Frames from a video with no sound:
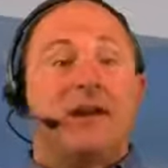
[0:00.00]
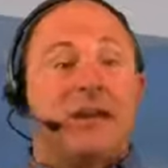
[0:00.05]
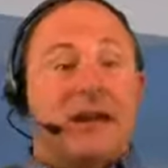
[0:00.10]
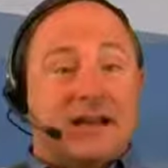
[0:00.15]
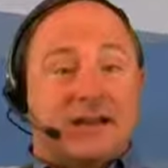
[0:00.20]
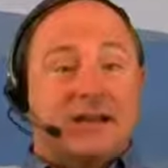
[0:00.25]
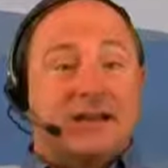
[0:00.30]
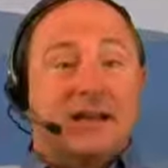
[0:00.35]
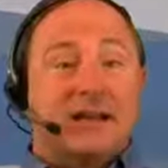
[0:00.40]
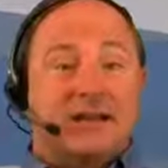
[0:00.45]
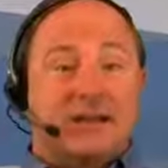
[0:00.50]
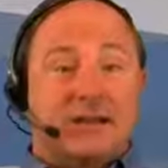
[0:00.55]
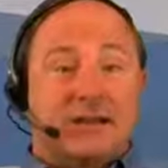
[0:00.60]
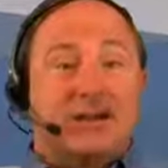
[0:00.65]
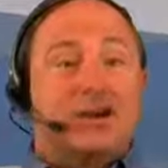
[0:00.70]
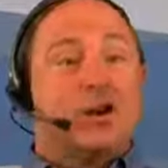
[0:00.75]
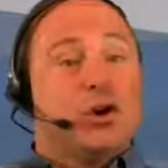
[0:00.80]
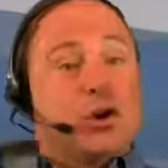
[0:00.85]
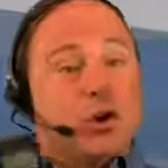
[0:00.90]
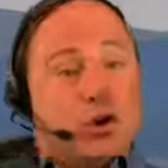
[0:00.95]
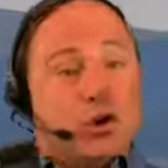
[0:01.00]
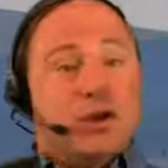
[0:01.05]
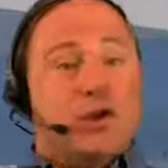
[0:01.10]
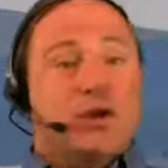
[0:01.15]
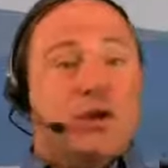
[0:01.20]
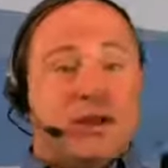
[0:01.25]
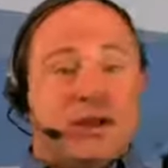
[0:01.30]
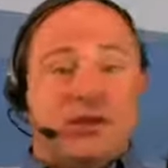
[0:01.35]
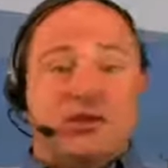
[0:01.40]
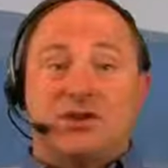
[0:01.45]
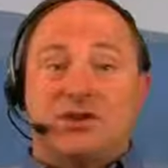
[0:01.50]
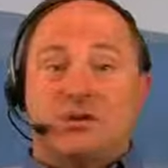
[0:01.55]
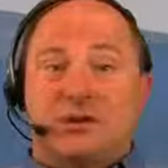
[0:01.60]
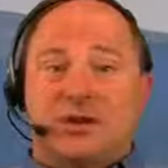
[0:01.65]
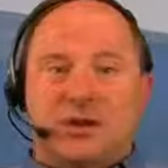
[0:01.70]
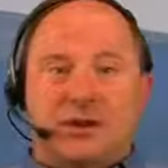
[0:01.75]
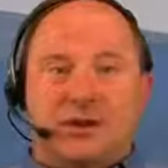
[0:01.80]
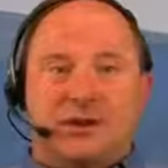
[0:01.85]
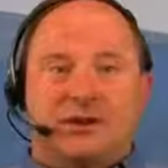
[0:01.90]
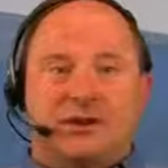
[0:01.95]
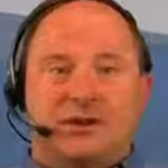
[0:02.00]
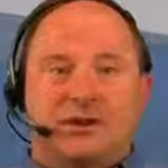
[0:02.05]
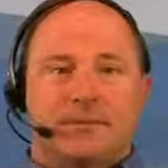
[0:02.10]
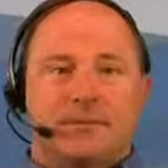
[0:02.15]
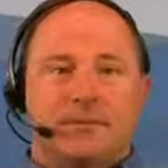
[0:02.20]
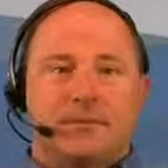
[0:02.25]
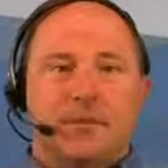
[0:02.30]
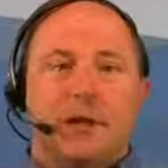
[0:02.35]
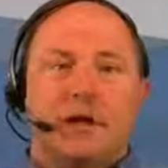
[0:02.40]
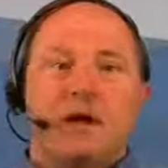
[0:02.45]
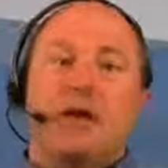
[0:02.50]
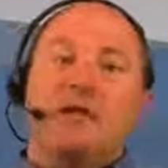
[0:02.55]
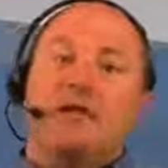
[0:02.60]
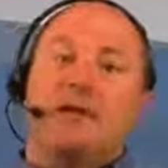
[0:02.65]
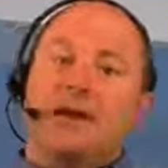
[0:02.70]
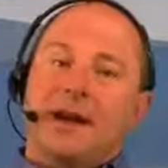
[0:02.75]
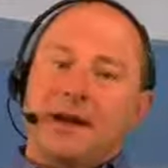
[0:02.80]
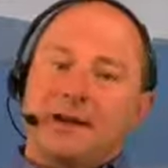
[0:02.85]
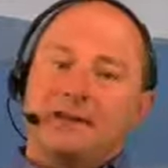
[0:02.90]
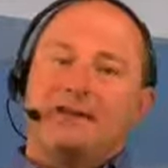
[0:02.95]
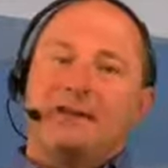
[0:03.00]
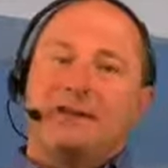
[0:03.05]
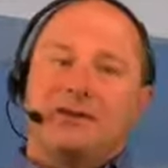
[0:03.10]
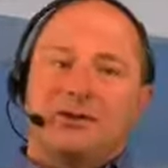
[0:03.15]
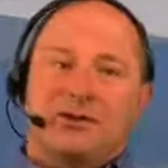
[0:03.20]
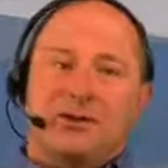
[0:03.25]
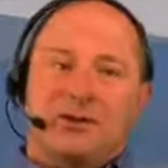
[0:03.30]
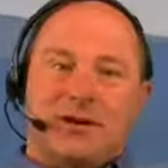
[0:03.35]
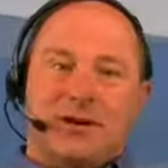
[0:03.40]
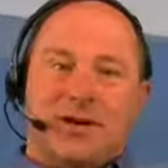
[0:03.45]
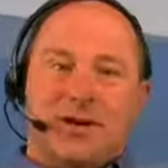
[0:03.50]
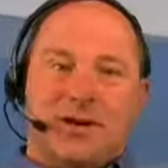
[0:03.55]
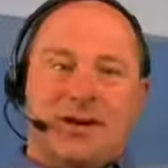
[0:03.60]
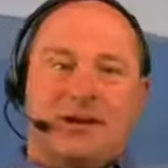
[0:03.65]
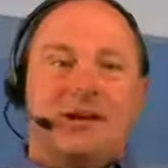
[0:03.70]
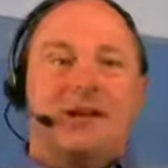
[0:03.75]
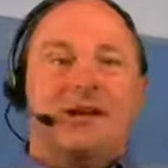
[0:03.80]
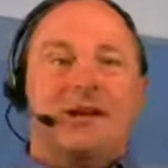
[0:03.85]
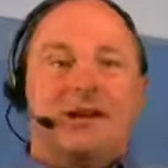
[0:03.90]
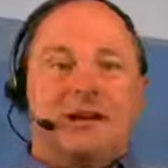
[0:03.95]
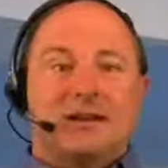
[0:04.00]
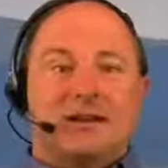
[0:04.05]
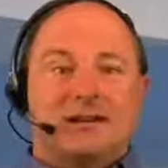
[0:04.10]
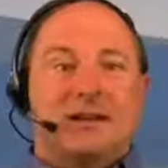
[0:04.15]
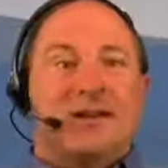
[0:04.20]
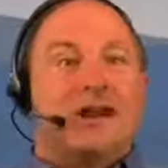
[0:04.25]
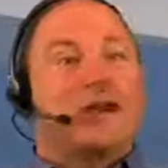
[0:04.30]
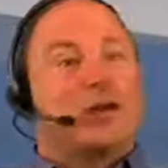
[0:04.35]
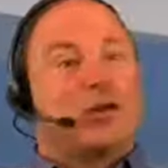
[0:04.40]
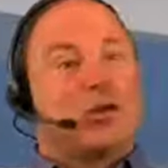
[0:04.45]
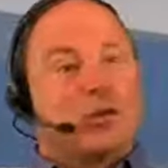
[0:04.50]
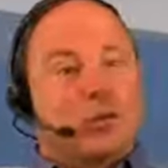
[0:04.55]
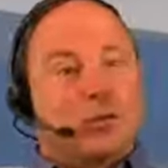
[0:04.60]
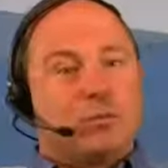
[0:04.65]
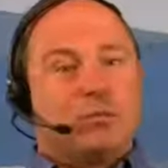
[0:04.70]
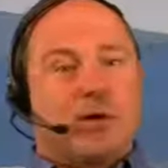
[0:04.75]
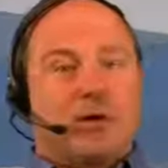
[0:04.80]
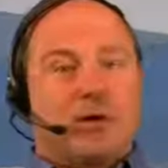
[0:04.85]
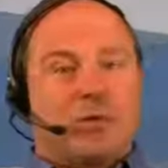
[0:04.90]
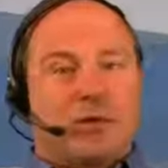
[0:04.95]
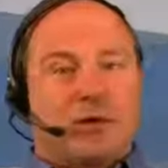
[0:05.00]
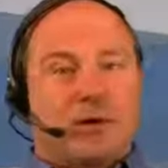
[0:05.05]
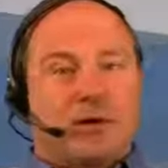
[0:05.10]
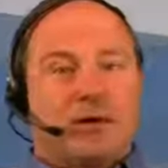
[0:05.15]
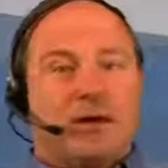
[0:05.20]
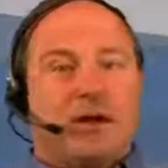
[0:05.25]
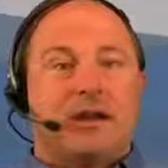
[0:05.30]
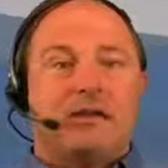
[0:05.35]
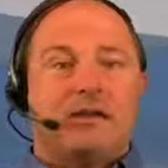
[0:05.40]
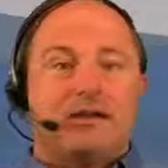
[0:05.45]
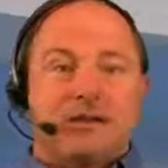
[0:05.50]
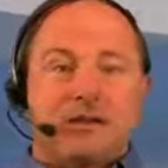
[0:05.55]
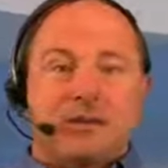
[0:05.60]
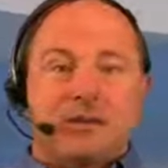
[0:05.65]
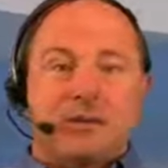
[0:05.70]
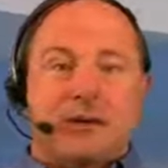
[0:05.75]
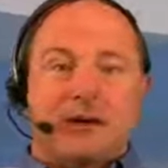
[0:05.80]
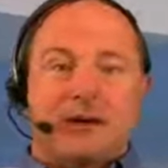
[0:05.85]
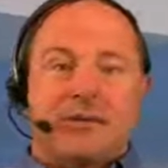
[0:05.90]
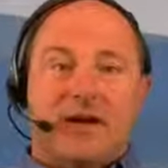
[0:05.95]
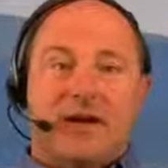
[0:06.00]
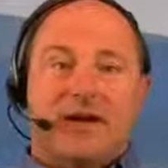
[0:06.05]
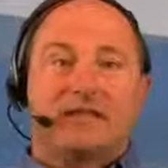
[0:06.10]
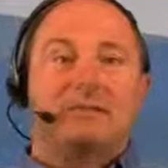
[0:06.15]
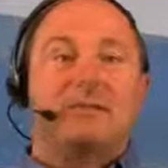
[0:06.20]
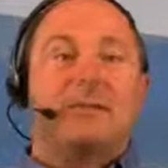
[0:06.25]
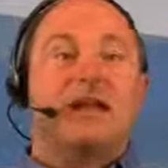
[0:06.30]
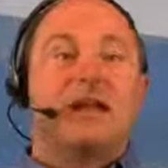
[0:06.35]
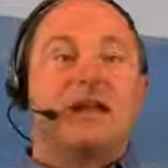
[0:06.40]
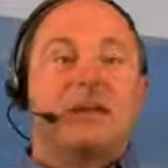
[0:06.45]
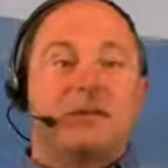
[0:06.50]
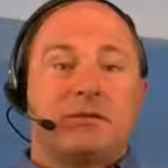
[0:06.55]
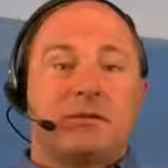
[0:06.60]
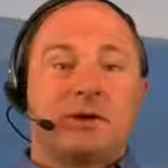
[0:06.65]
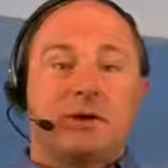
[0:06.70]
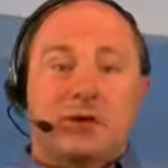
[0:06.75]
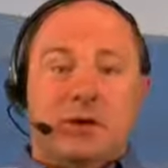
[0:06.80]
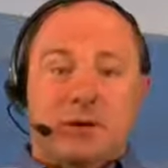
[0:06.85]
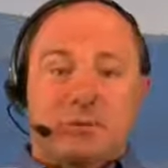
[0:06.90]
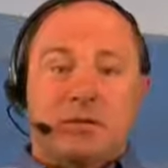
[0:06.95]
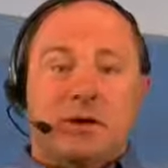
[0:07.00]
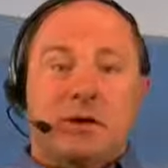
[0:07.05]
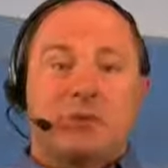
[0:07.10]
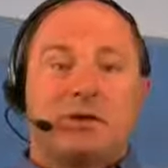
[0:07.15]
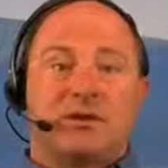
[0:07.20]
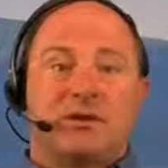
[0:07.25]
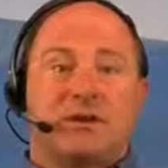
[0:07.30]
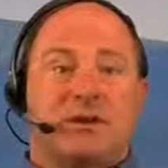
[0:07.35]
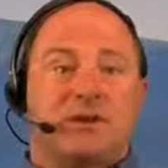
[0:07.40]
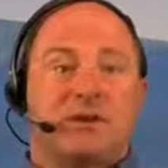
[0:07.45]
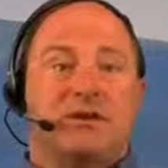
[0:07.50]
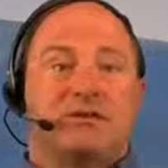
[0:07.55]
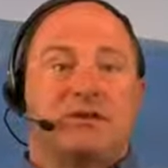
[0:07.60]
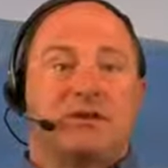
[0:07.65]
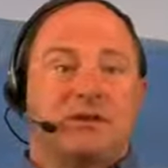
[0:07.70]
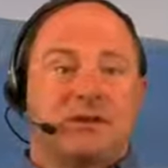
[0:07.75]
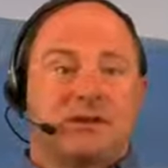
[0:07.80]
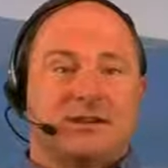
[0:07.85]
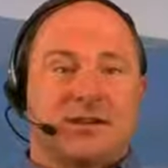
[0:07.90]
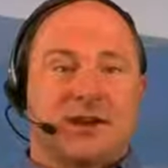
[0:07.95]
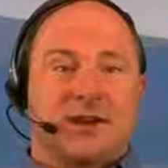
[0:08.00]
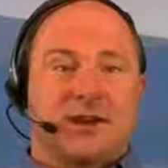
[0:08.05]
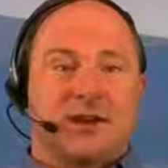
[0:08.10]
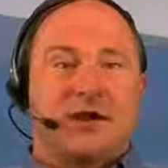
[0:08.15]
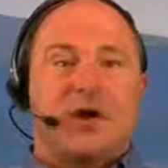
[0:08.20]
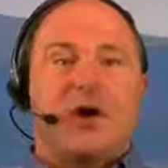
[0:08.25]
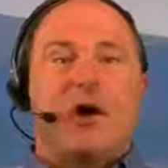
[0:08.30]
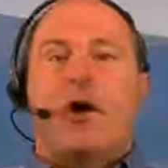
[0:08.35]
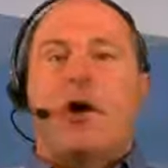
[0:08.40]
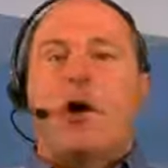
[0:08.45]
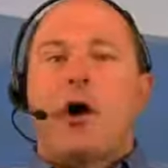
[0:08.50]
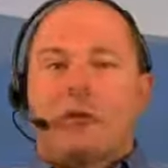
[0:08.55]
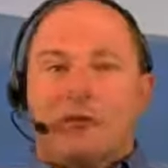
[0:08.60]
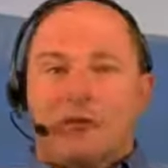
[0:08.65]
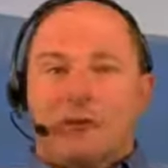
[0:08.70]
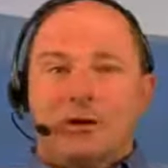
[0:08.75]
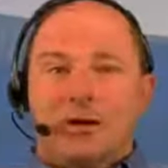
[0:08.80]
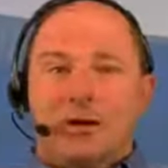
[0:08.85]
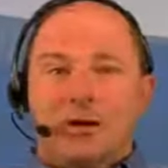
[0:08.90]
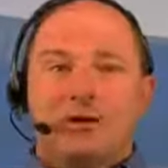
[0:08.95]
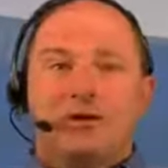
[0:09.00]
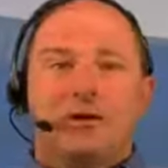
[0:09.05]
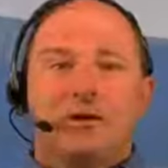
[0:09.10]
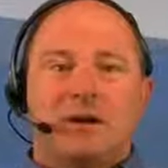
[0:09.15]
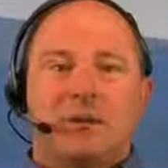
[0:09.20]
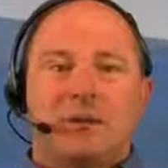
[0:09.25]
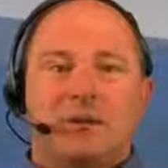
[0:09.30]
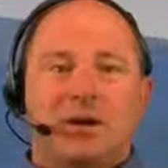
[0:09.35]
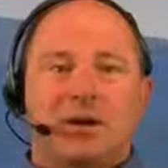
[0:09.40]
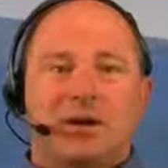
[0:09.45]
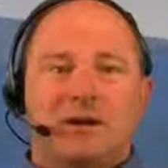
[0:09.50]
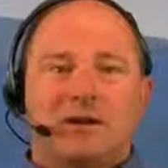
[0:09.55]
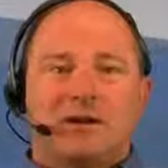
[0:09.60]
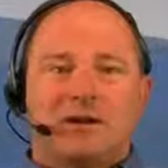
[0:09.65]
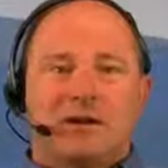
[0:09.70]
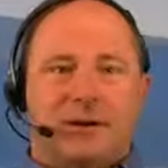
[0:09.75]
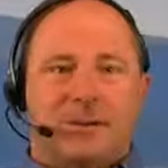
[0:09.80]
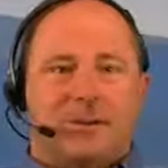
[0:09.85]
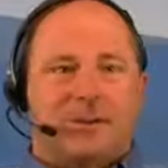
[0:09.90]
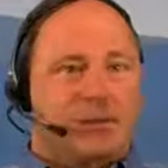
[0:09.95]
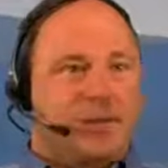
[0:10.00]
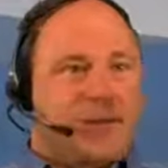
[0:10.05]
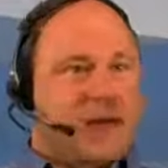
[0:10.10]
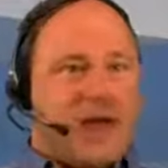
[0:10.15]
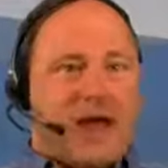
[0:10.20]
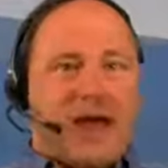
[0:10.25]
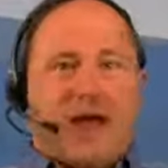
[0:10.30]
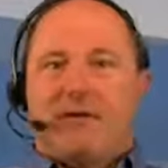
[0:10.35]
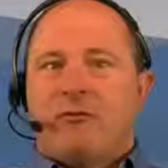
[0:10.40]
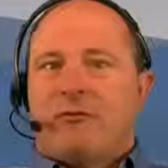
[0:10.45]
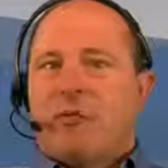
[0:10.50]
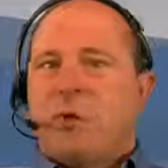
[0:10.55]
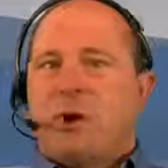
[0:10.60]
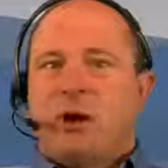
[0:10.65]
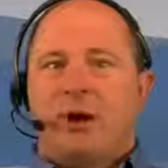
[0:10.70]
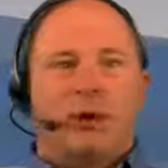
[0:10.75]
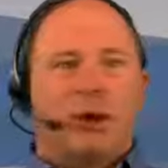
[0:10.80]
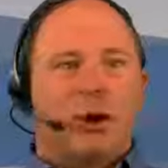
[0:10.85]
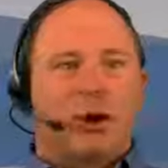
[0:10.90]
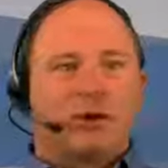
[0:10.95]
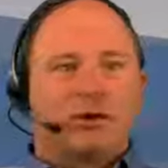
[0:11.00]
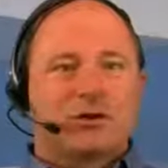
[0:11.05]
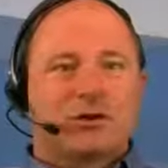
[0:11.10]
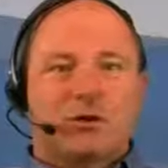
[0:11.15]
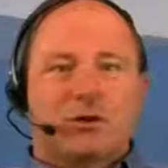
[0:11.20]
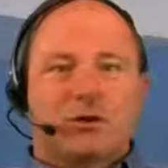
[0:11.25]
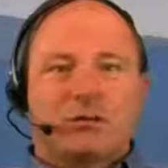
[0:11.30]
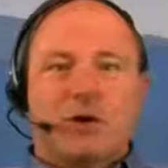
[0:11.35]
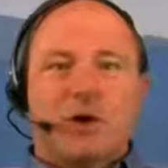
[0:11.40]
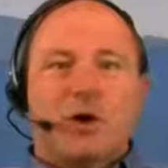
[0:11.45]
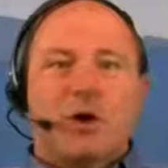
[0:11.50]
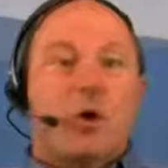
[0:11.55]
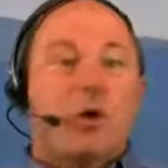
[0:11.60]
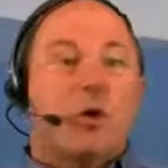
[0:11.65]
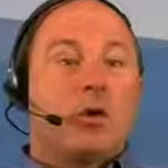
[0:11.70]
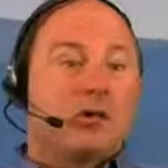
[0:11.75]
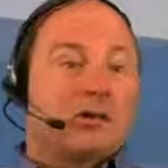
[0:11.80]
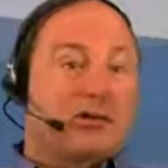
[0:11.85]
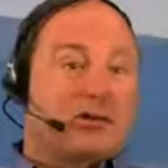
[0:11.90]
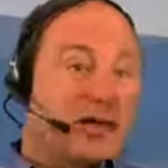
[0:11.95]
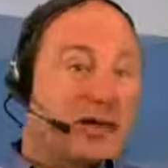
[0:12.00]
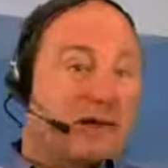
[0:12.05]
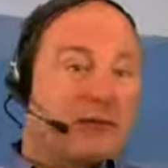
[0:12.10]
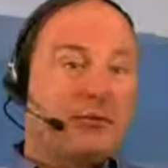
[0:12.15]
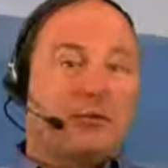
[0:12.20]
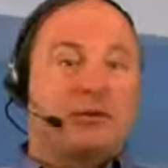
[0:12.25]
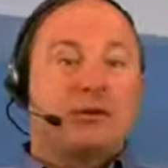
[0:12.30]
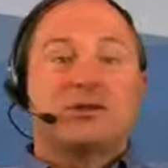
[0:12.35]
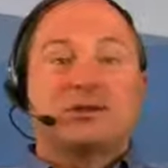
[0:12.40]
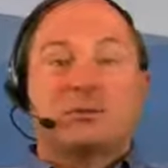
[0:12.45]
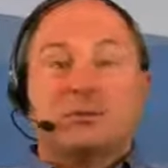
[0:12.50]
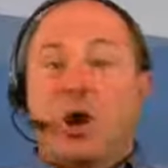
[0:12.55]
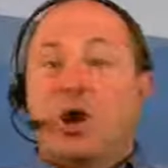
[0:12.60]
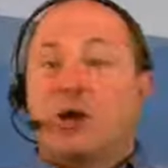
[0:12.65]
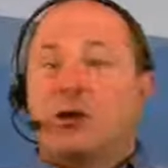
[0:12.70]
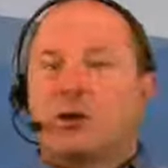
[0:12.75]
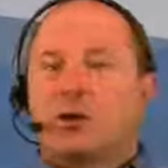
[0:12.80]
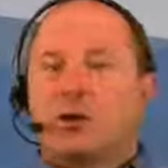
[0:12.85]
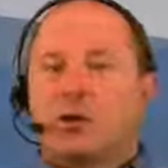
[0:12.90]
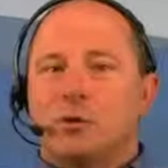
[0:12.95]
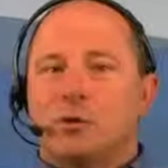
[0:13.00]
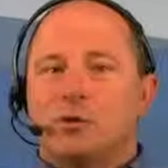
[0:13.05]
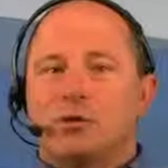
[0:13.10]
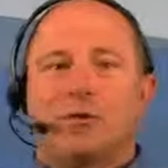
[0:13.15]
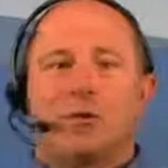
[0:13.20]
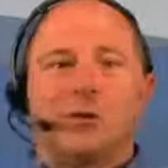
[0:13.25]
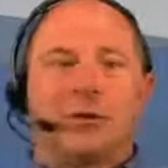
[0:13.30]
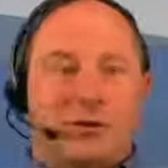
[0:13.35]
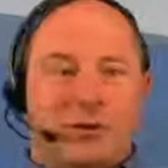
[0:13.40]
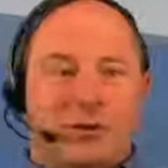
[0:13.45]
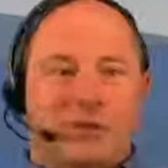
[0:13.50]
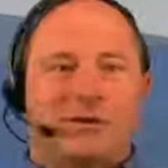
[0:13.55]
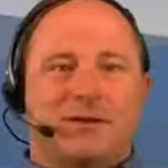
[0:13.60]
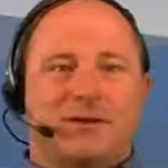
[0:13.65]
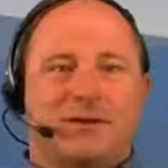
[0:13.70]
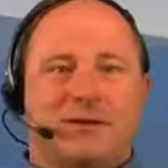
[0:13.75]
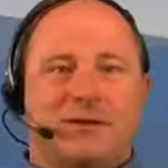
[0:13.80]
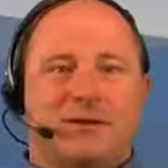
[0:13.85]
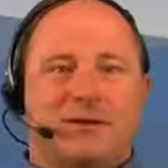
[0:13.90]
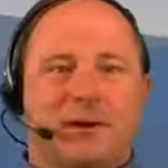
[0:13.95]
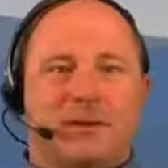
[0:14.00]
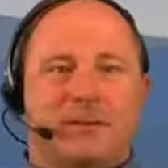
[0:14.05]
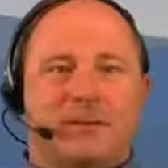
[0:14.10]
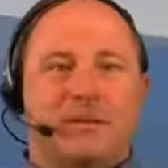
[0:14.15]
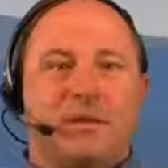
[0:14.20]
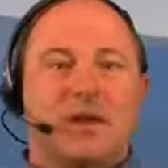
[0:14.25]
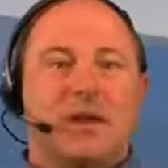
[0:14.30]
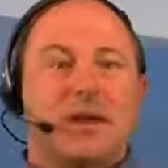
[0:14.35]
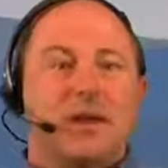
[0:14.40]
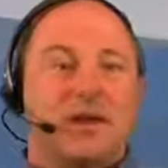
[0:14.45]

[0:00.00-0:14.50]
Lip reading: That tells it who each unit is. The next digital key is a group number, and Digi-Wave has many different group numbers that you can assign, offering you the ability to have one large group or several smaller groups for your facility.